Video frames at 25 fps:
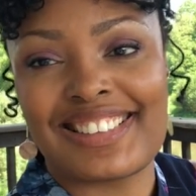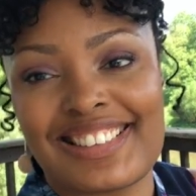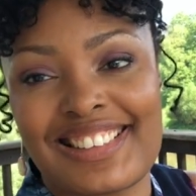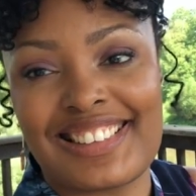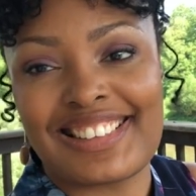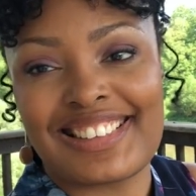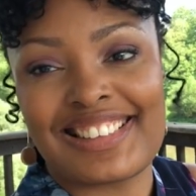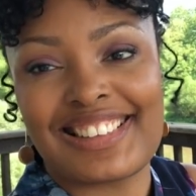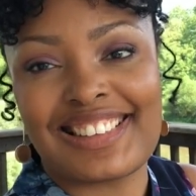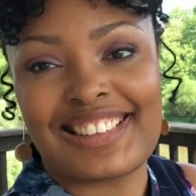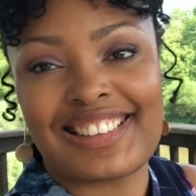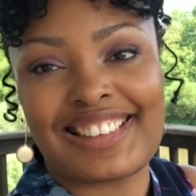
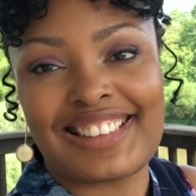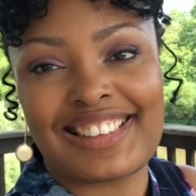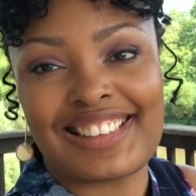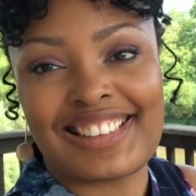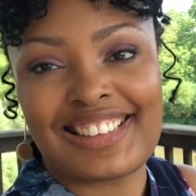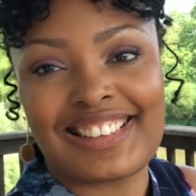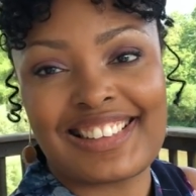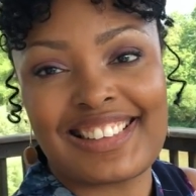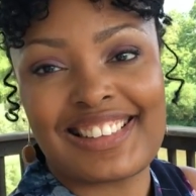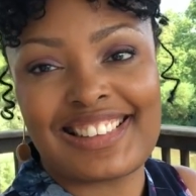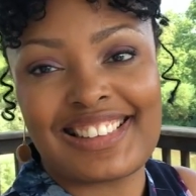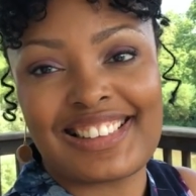
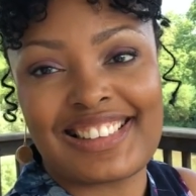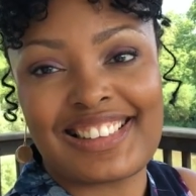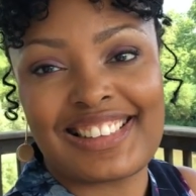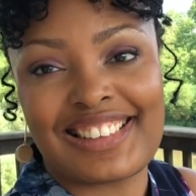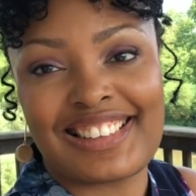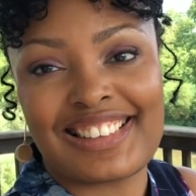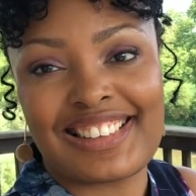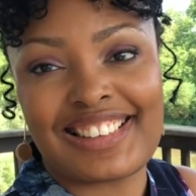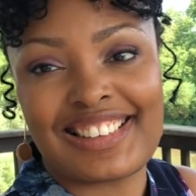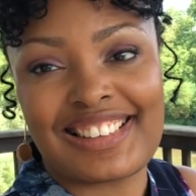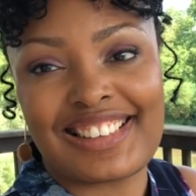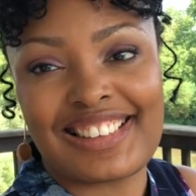
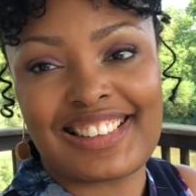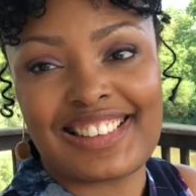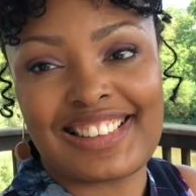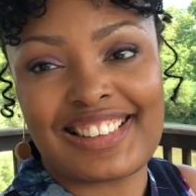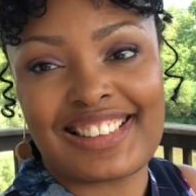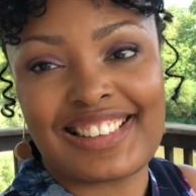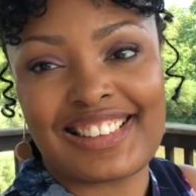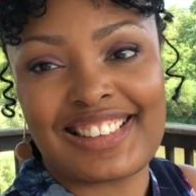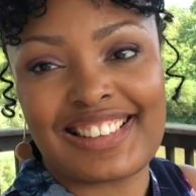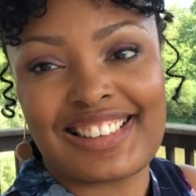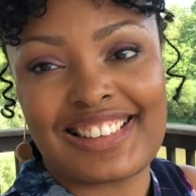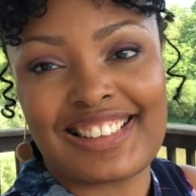
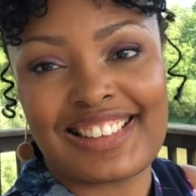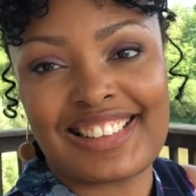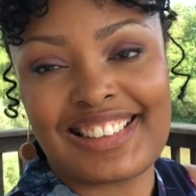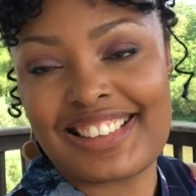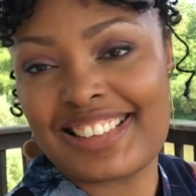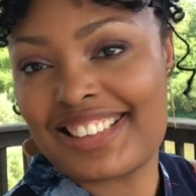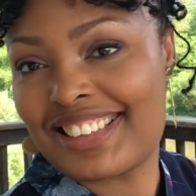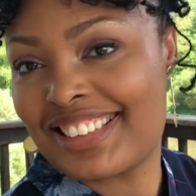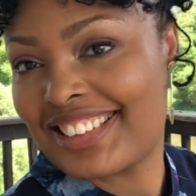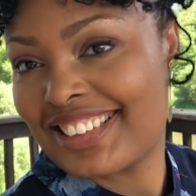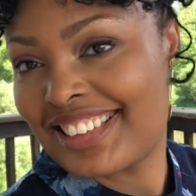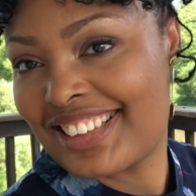
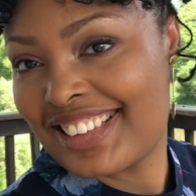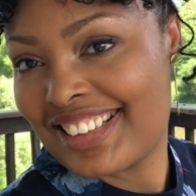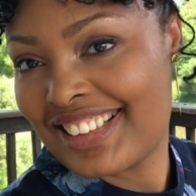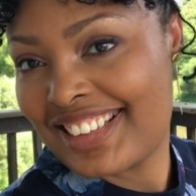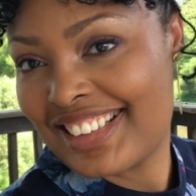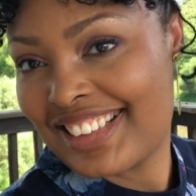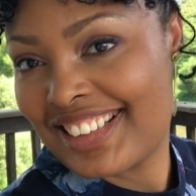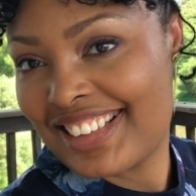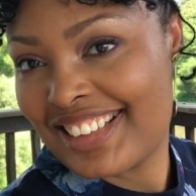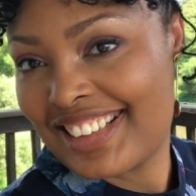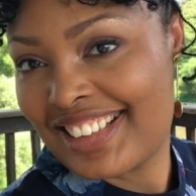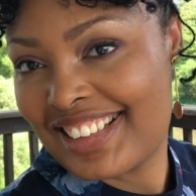
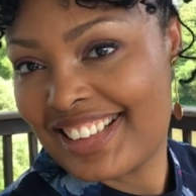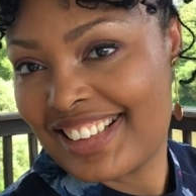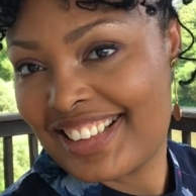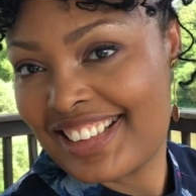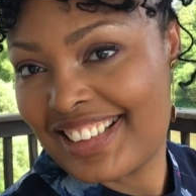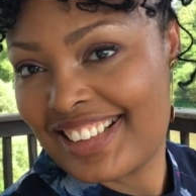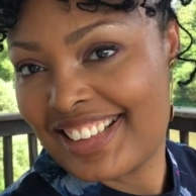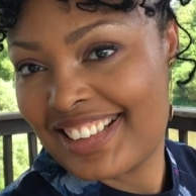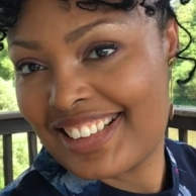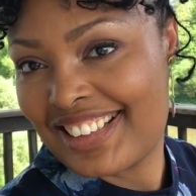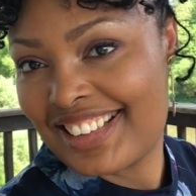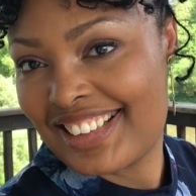
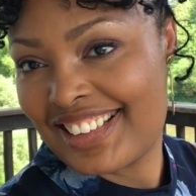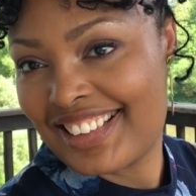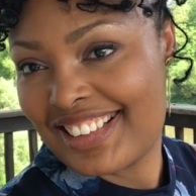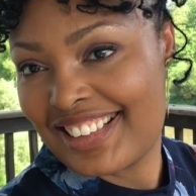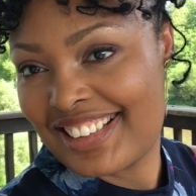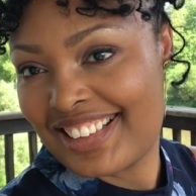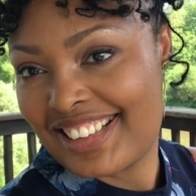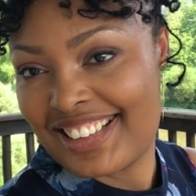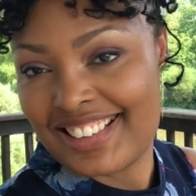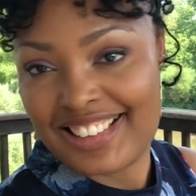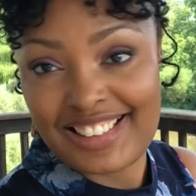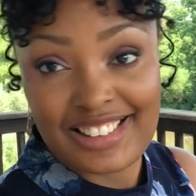
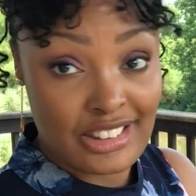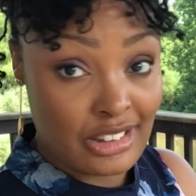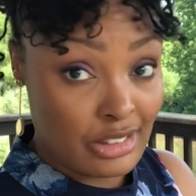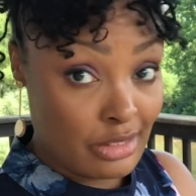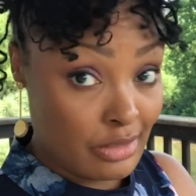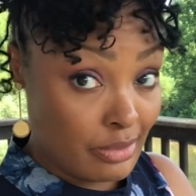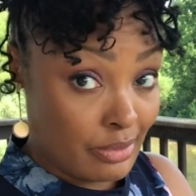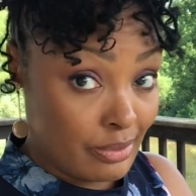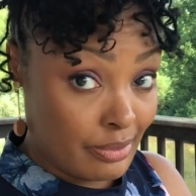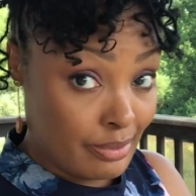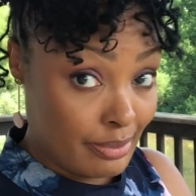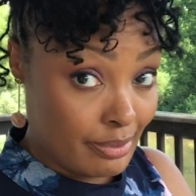
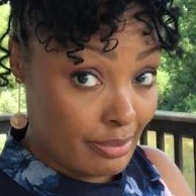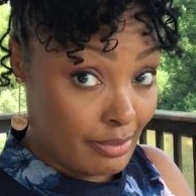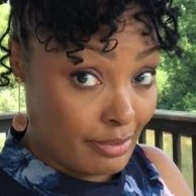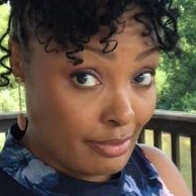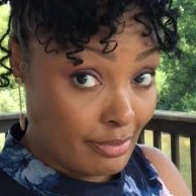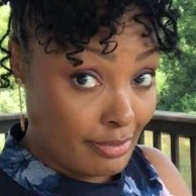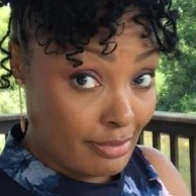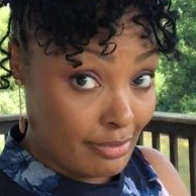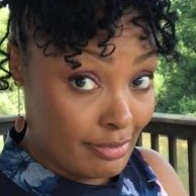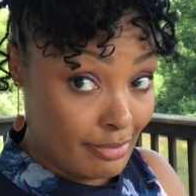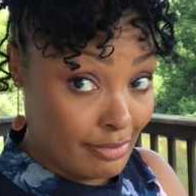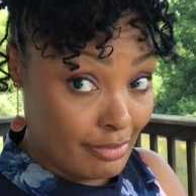
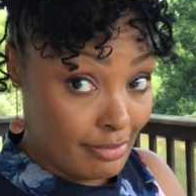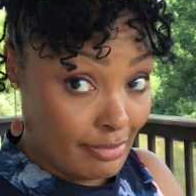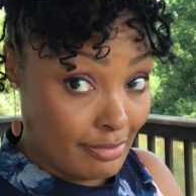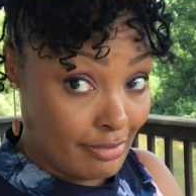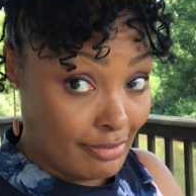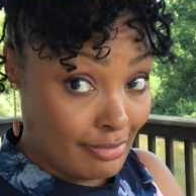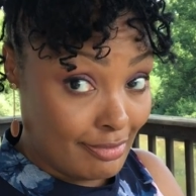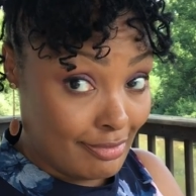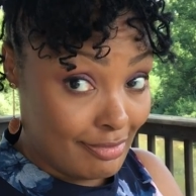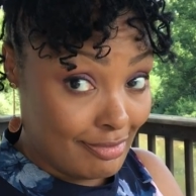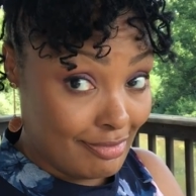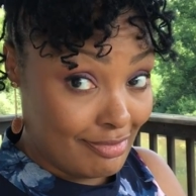
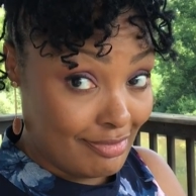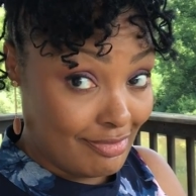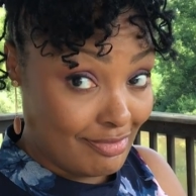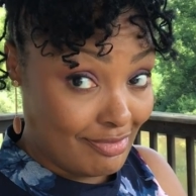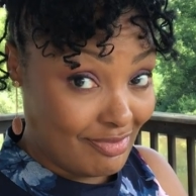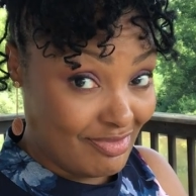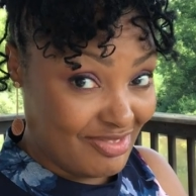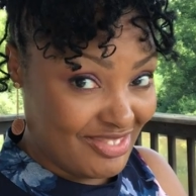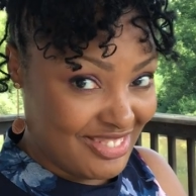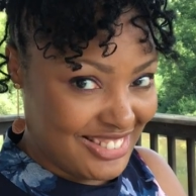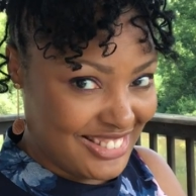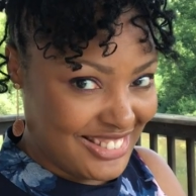
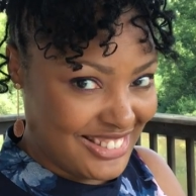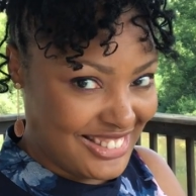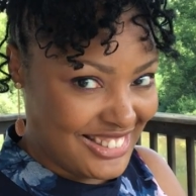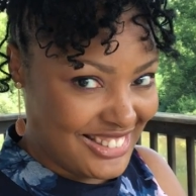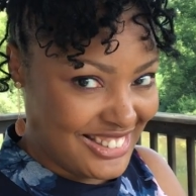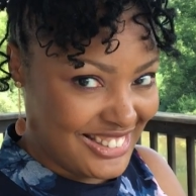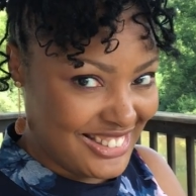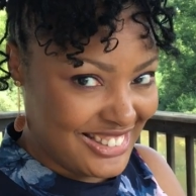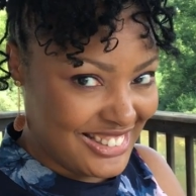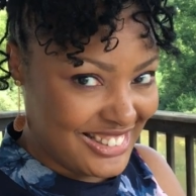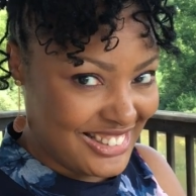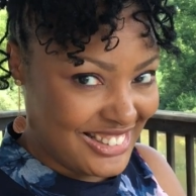
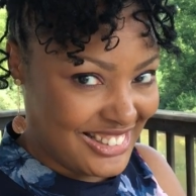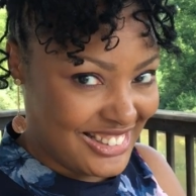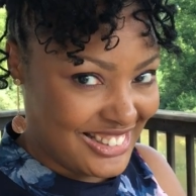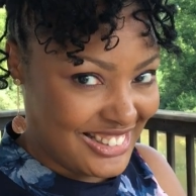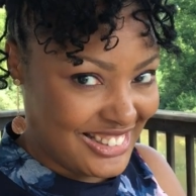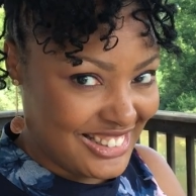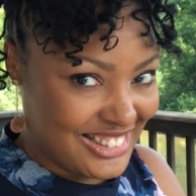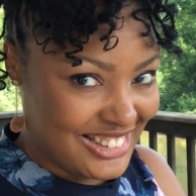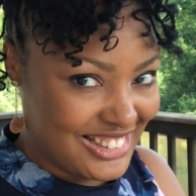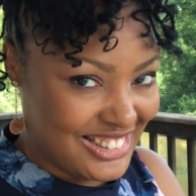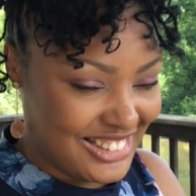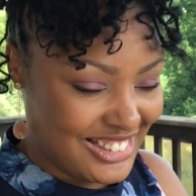
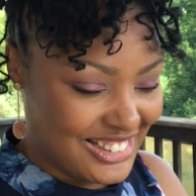Nobody speaks.